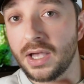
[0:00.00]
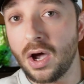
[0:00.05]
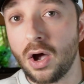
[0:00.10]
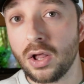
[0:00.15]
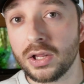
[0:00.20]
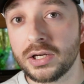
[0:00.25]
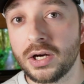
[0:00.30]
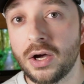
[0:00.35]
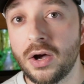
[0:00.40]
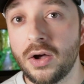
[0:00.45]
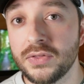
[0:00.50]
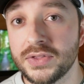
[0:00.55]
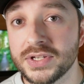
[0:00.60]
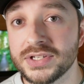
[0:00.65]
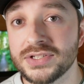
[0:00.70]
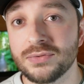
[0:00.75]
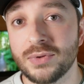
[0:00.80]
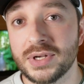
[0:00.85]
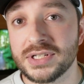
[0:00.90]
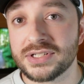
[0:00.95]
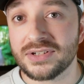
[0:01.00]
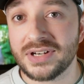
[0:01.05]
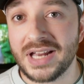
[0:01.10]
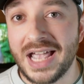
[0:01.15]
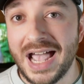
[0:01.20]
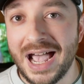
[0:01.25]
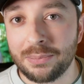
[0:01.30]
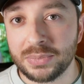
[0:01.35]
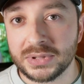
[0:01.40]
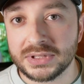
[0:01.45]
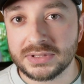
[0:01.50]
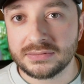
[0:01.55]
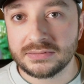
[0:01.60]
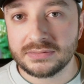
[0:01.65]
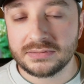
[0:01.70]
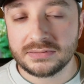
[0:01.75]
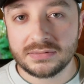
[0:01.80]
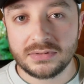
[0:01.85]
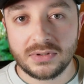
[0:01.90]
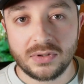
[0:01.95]
all in all, this is what's going to happen.
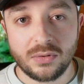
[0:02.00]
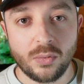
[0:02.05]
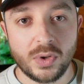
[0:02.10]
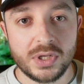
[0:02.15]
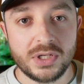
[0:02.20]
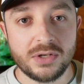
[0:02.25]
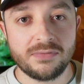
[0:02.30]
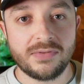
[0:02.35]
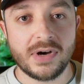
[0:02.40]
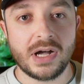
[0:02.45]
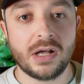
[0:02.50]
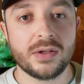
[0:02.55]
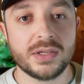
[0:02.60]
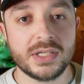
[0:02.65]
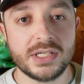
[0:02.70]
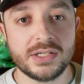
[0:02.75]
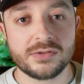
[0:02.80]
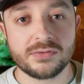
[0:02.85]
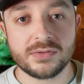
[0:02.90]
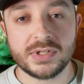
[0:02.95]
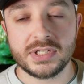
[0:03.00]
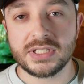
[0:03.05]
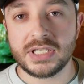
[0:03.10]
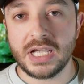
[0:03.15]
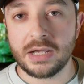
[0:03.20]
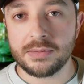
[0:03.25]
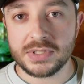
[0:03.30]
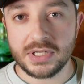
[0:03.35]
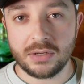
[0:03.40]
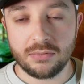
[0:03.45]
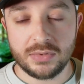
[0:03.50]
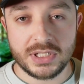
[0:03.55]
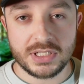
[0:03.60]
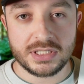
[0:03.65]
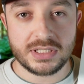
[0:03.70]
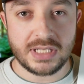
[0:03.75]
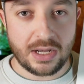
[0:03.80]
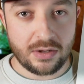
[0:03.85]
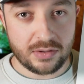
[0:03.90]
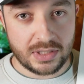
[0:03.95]
When you follow these 3 steps that we
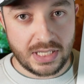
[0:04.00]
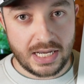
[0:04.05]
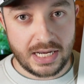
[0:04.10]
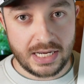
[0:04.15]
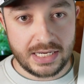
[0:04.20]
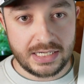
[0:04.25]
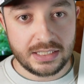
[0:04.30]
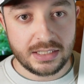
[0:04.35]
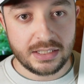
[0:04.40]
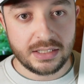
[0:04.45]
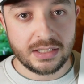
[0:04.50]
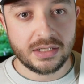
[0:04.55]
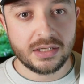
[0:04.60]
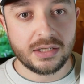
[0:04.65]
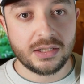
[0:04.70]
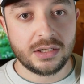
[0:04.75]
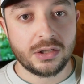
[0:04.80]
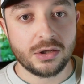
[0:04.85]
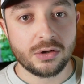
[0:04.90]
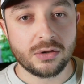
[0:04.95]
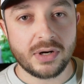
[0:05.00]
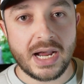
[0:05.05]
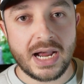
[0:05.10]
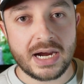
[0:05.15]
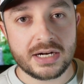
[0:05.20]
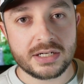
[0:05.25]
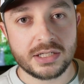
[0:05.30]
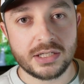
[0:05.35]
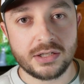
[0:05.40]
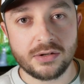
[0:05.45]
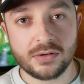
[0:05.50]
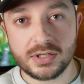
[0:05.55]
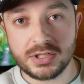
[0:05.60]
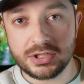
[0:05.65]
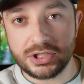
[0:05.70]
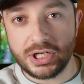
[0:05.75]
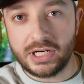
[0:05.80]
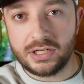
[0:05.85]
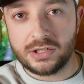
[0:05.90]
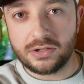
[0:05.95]
just outlined, you're actually going
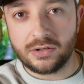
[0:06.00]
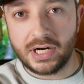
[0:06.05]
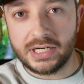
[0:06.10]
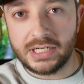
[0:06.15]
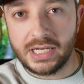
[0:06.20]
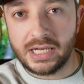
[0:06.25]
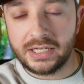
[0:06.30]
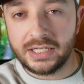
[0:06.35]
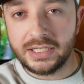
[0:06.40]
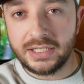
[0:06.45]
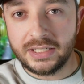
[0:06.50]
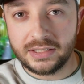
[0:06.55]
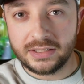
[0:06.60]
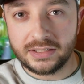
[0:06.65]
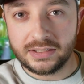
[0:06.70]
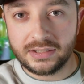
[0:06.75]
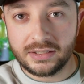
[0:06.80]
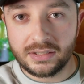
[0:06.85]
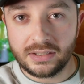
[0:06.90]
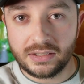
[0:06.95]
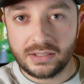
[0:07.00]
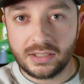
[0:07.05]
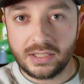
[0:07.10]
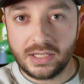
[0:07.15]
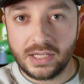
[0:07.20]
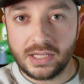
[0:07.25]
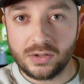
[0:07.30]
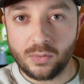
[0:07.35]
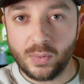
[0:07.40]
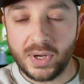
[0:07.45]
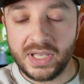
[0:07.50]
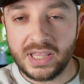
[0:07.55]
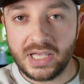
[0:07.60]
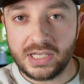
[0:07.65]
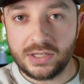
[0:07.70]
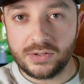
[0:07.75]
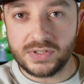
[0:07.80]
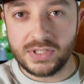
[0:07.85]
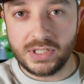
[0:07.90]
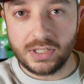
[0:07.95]
to change your identity and the way
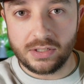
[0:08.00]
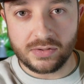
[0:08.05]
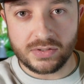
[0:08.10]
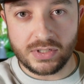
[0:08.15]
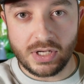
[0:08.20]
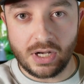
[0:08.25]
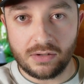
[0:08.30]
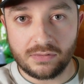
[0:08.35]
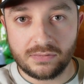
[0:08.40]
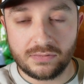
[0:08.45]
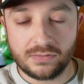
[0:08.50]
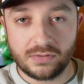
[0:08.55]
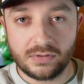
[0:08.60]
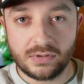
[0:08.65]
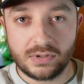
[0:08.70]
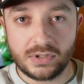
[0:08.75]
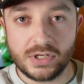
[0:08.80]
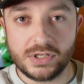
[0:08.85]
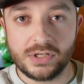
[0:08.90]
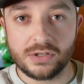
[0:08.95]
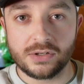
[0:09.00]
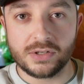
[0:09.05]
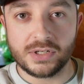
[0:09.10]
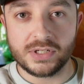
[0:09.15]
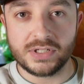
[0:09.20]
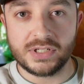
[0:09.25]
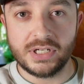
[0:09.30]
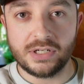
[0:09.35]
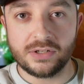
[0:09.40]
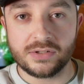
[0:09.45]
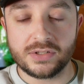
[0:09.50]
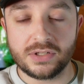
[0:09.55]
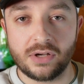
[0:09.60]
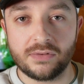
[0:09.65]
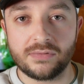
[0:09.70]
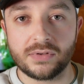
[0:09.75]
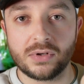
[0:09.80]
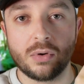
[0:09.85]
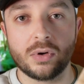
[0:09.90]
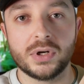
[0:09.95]
that you see yourself. Because you're going to see
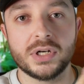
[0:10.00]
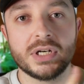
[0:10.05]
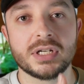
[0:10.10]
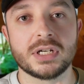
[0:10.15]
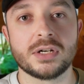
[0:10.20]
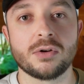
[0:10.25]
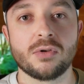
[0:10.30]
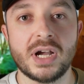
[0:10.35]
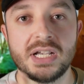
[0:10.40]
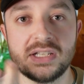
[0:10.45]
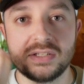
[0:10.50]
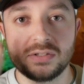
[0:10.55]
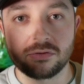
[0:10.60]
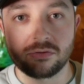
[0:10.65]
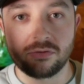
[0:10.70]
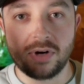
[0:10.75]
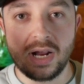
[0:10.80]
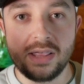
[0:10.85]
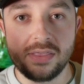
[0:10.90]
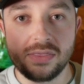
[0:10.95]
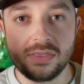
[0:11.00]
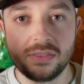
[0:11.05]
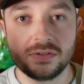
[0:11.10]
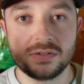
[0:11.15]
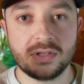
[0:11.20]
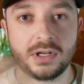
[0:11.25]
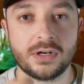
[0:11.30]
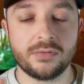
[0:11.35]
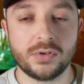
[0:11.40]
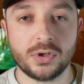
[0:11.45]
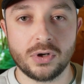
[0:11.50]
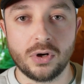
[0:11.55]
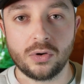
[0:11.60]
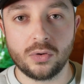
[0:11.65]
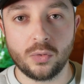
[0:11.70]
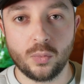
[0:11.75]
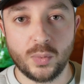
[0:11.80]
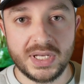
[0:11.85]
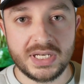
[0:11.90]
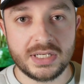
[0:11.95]
yourself according to Christ's strength instead of your
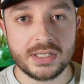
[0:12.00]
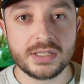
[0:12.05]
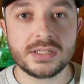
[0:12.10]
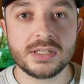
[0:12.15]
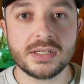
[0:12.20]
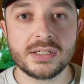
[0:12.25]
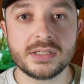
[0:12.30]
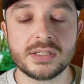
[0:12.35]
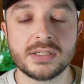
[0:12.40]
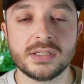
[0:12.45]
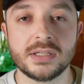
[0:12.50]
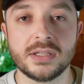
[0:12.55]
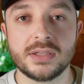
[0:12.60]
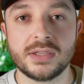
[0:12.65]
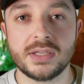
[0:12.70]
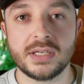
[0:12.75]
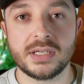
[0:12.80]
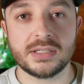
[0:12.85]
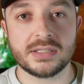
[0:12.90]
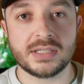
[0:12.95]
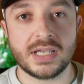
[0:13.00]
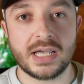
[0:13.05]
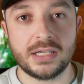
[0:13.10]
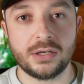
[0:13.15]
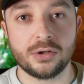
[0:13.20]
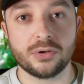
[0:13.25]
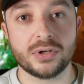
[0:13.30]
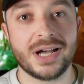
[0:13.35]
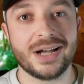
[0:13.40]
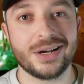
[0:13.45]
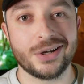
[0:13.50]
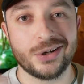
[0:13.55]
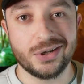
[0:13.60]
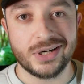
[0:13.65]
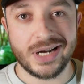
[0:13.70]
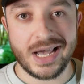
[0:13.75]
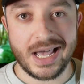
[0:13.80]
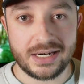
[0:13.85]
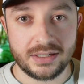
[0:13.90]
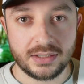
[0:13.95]
own weaknesses and the things that you're not
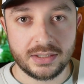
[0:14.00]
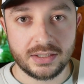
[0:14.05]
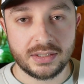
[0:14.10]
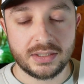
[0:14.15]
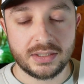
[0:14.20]
good at.